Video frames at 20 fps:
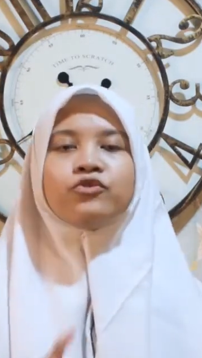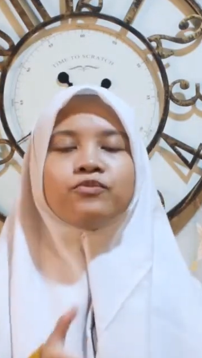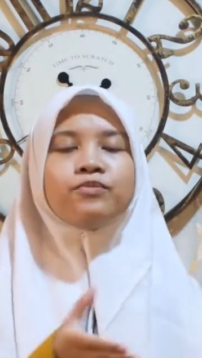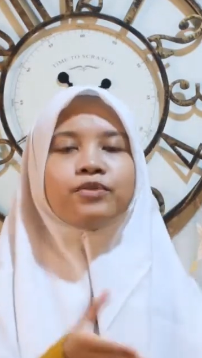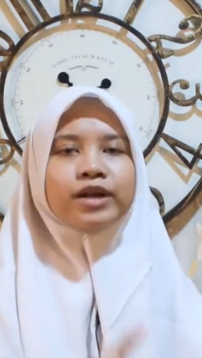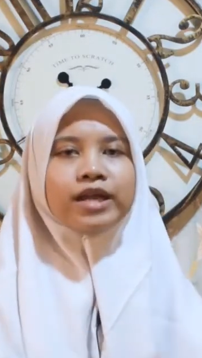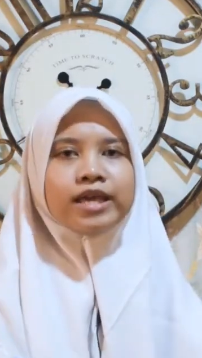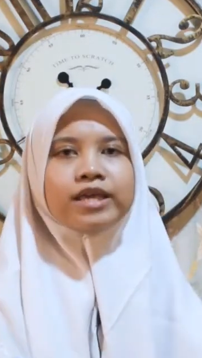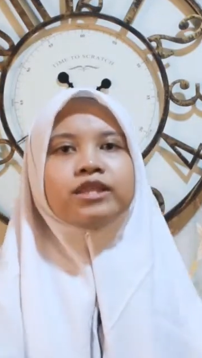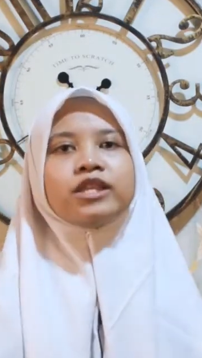to
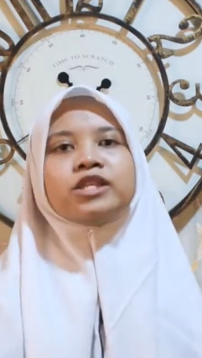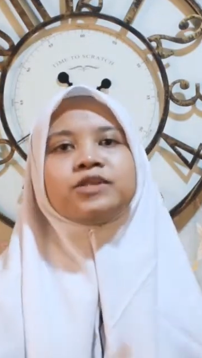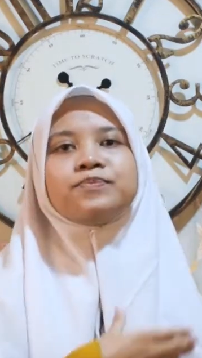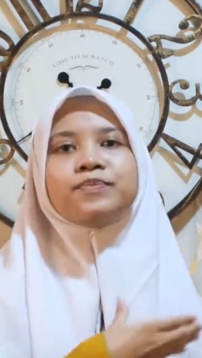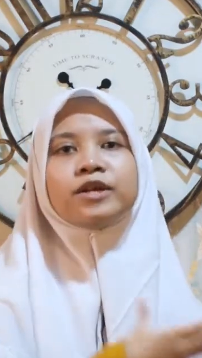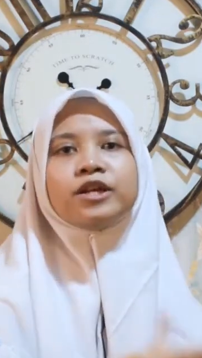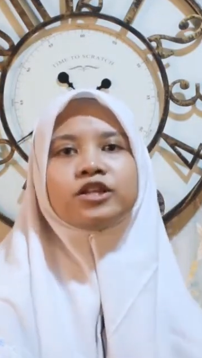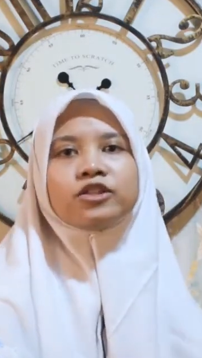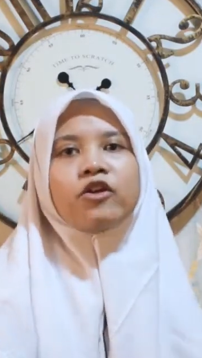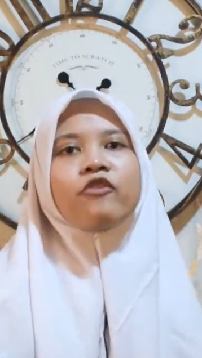bring the
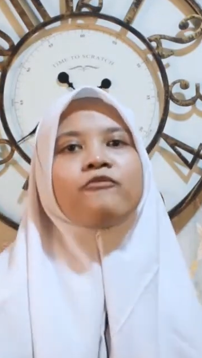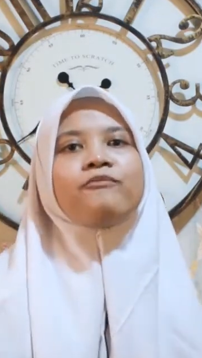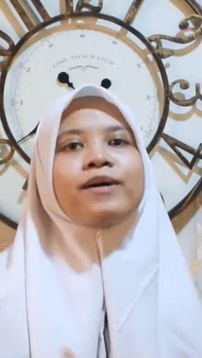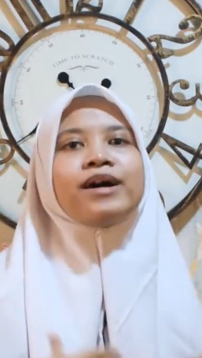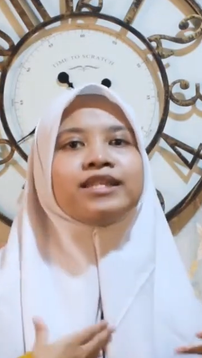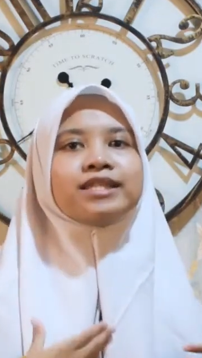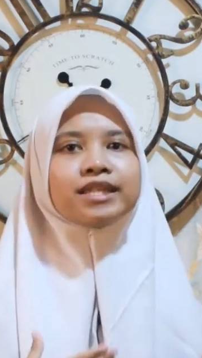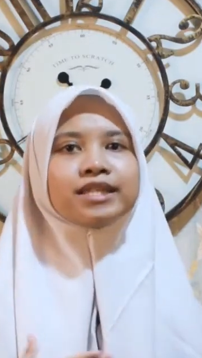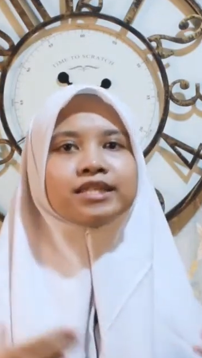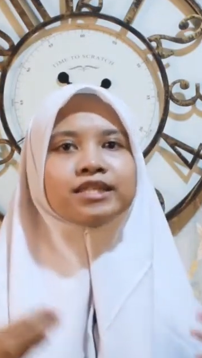spirit of
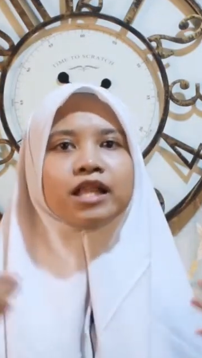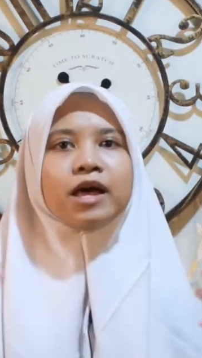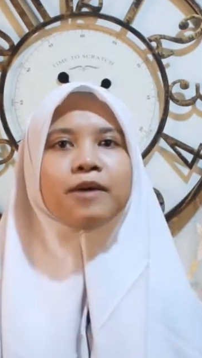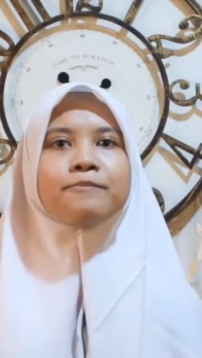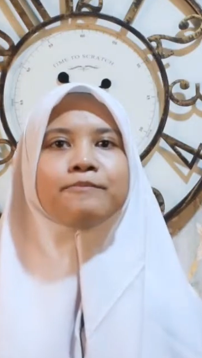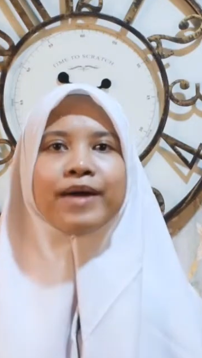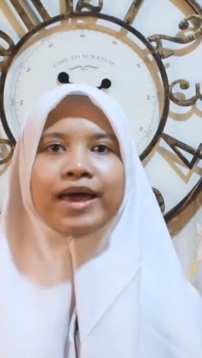Pancasila